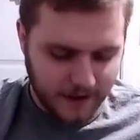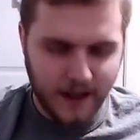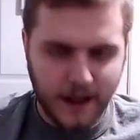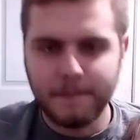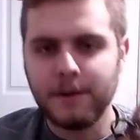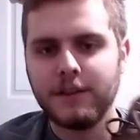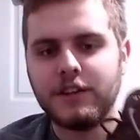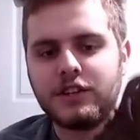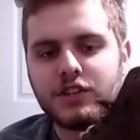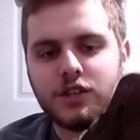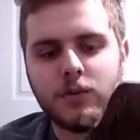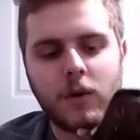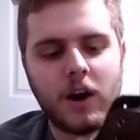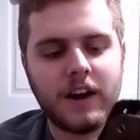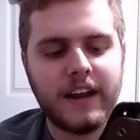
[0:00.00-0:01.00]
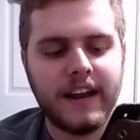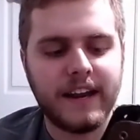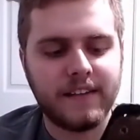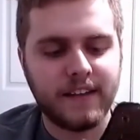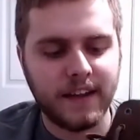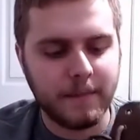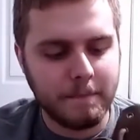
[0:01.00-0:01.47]
I put this shoe on, and
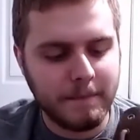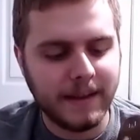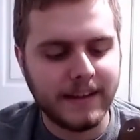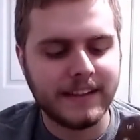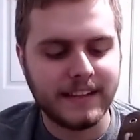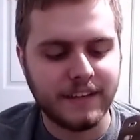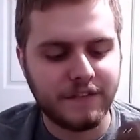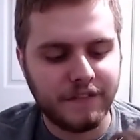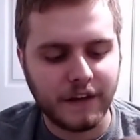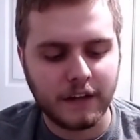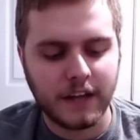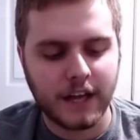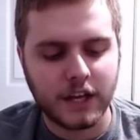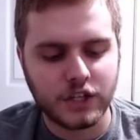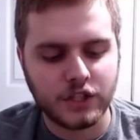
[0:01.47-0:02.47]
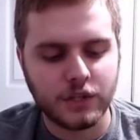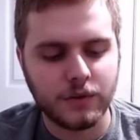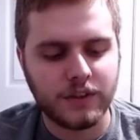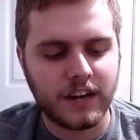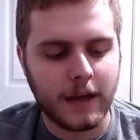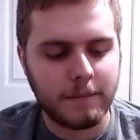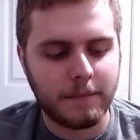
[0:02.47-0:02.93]
it immediately felt like a shoe
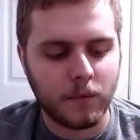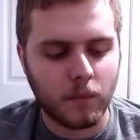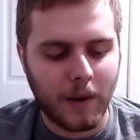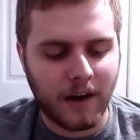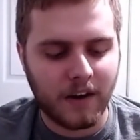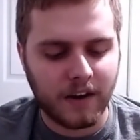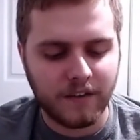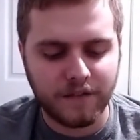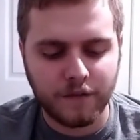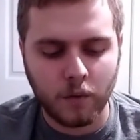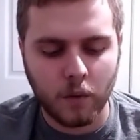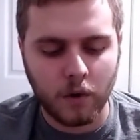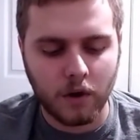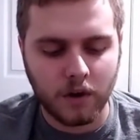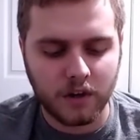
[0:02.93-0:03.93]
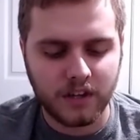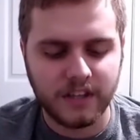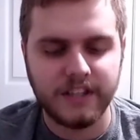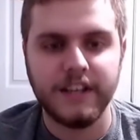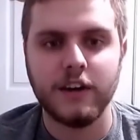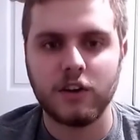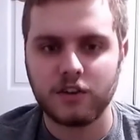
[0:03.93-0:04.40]
that I had been wearing for
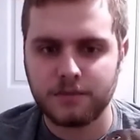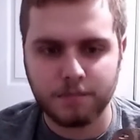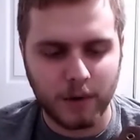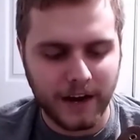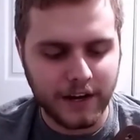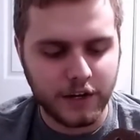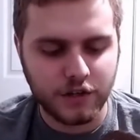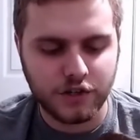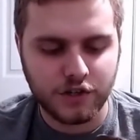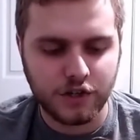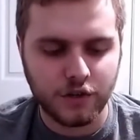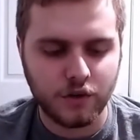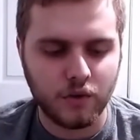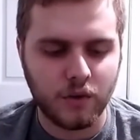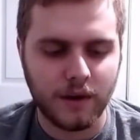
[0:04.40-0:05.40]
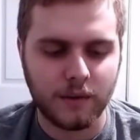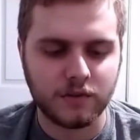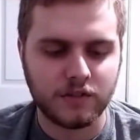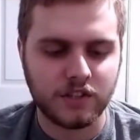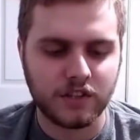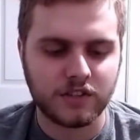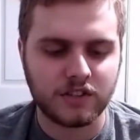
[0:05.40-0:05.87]
years. Brand new shoe. It
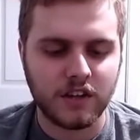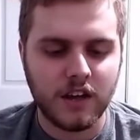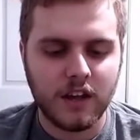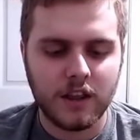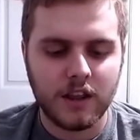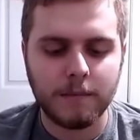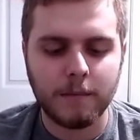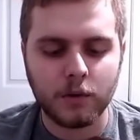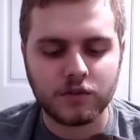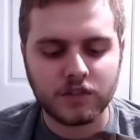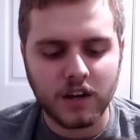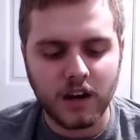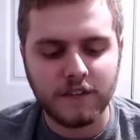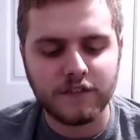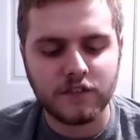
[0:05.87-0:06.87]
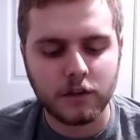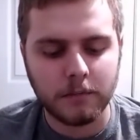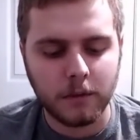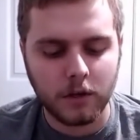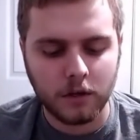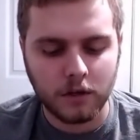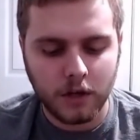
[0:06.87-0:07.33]
was just the most
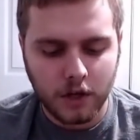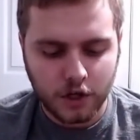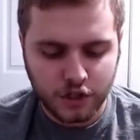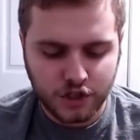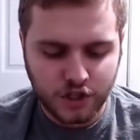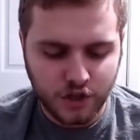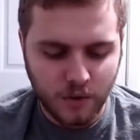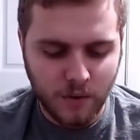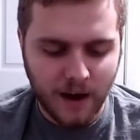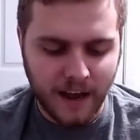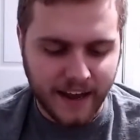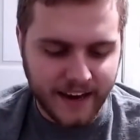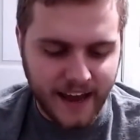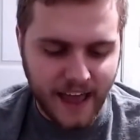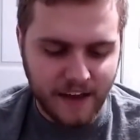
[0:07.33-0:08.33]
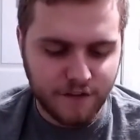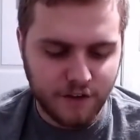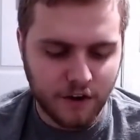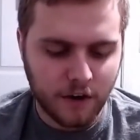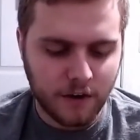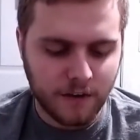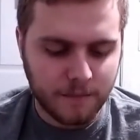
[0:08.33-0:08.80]
comfortable shoe I had
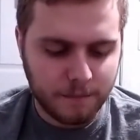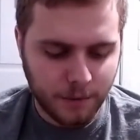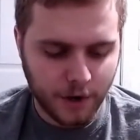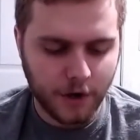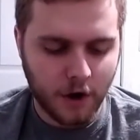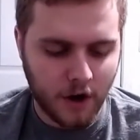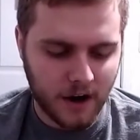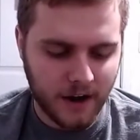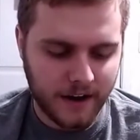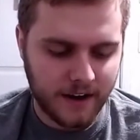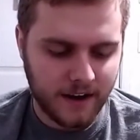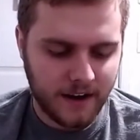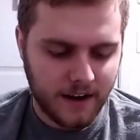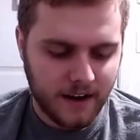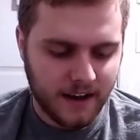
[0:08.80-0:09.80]
ever put on